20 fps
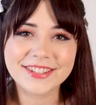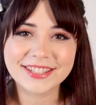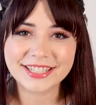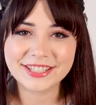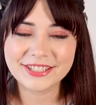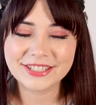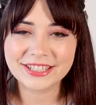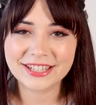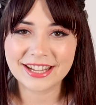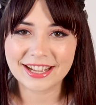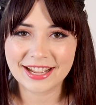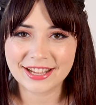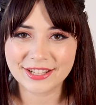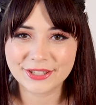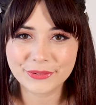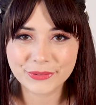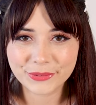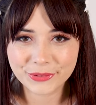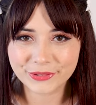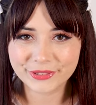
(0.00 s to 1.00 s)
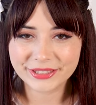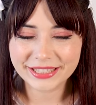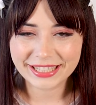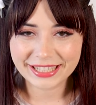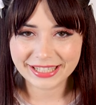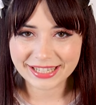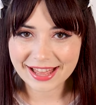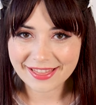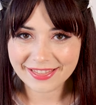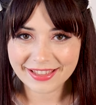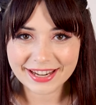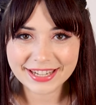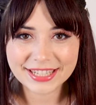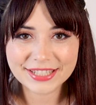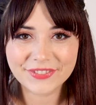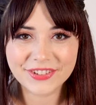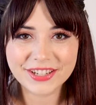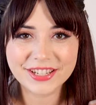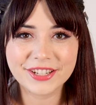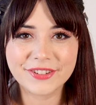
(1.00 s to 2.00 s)
see you guys all in the
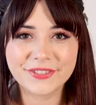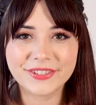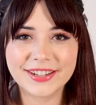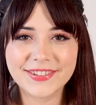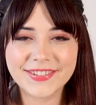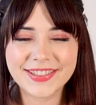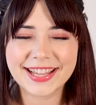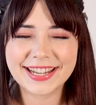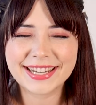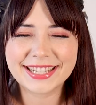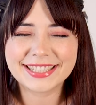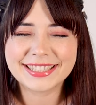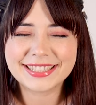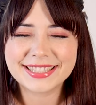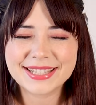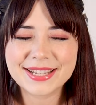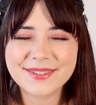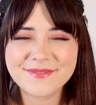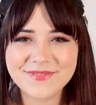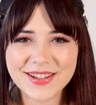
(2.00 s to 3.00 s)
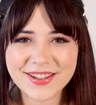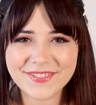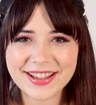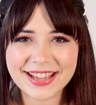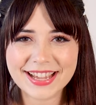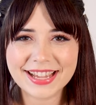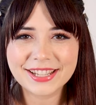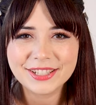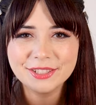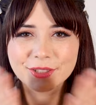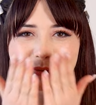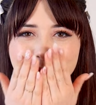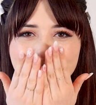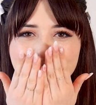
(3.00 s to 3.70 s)
next video, whenever that is. Bye bye.